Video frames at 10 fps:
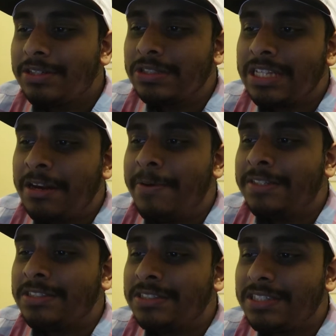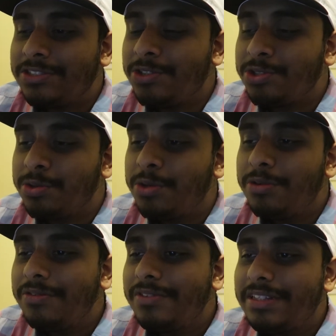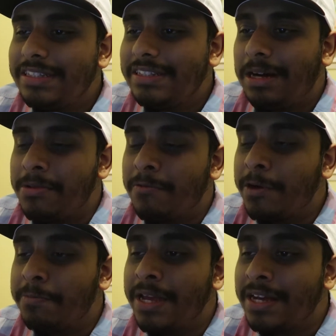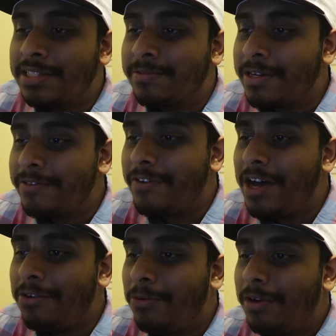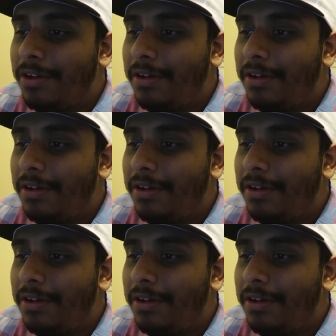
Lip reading: Good celebrations as usual. I mean, it would be, because you won the final.